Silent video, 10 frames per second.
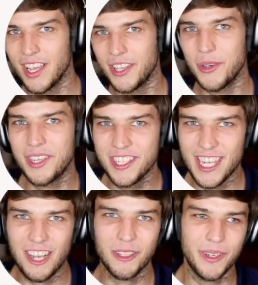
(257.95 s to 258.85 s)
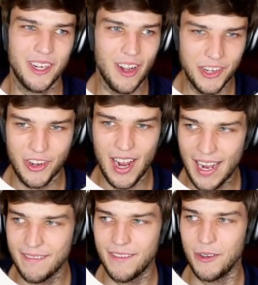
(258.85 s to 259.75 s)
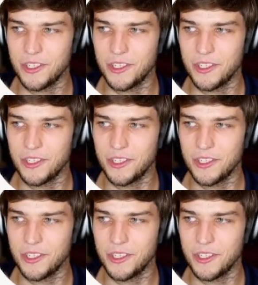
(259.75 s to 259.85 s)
you can download it on your iPhone.